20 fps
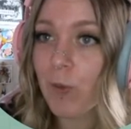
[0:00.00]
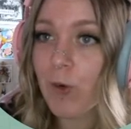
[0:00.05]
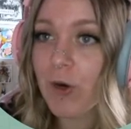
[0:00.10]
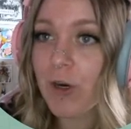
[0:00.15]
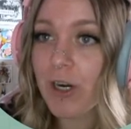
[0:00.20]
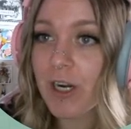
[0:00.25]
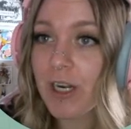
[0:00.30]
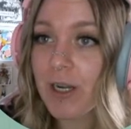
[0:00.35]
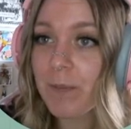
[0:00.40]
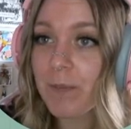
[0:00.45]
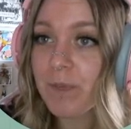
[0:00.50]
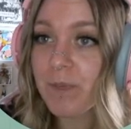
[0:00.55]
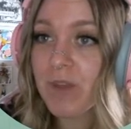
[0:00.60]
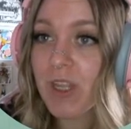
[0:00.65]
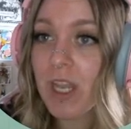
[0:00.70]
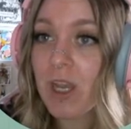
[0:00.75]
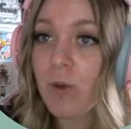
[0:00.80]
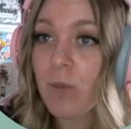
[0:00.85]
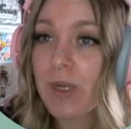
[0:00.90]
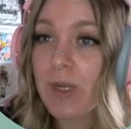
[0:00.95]
ward.
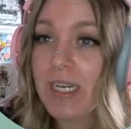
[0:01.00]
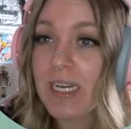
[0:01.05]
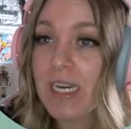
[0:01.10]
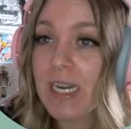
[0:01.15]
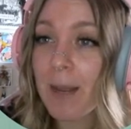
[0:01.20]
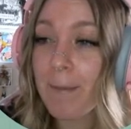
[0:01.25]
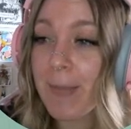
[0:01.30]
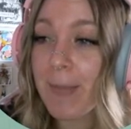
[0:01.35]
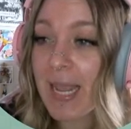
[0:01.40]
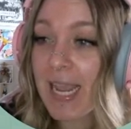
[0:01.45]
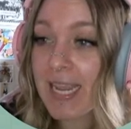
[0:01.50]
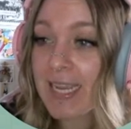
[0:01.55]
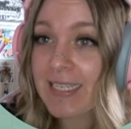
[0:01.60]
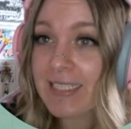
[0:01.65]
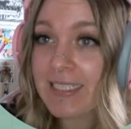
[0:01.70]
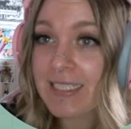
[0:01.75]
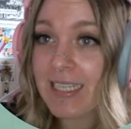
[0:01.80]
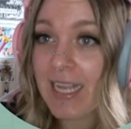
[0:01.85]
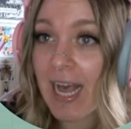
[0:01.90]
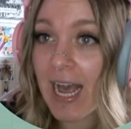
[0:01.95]
We need a
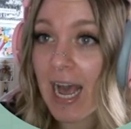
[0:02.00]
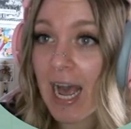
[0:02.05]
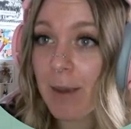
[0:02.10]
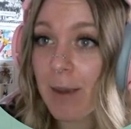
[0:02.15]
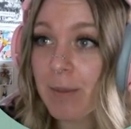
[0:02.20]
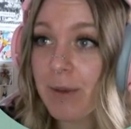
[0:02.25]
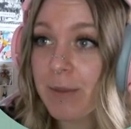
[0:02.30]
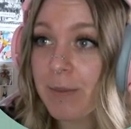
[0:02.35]
PANS lab.